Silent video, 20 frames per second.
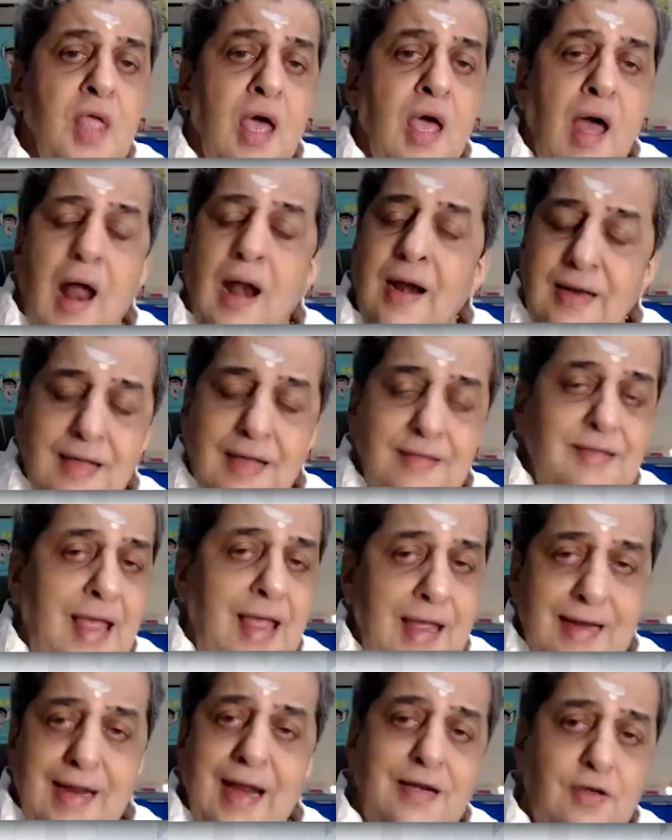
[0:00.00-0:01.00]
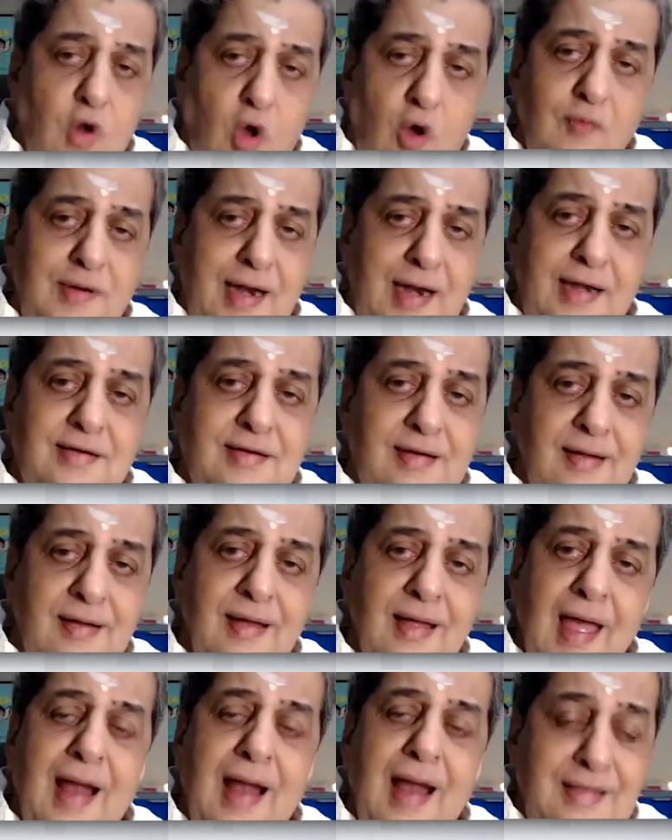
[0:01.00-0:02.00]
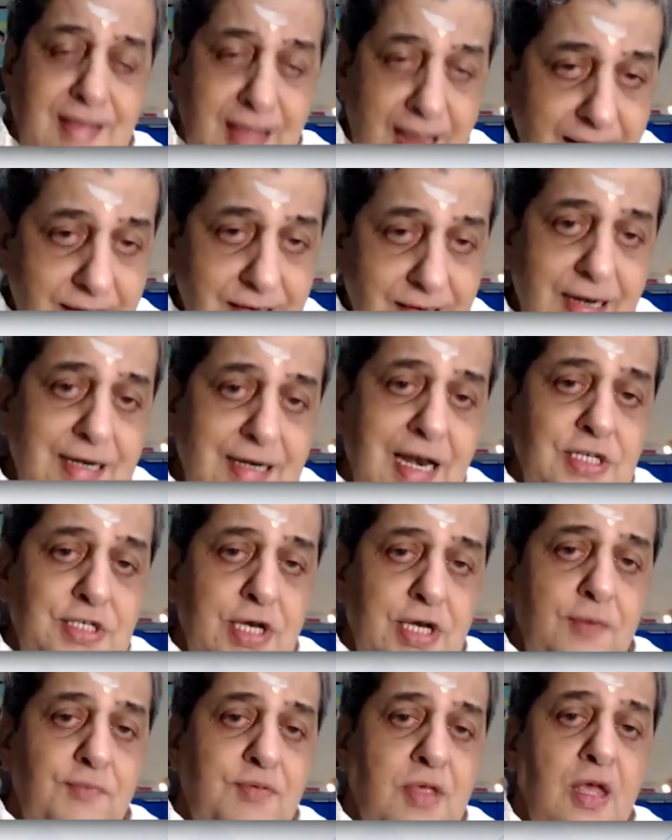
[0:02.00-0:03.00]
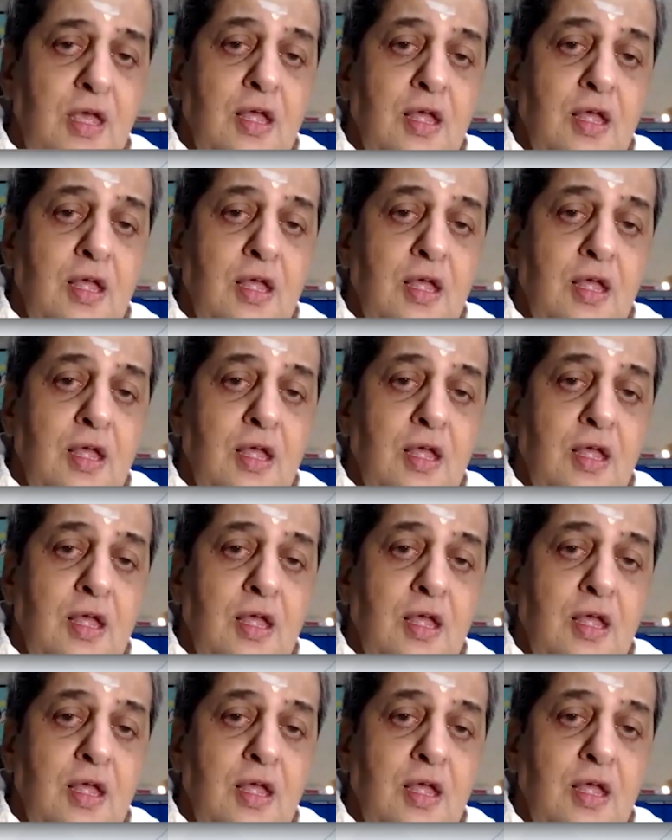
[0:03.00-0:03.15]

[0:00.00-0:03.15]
Unless they get over it and their leaderships,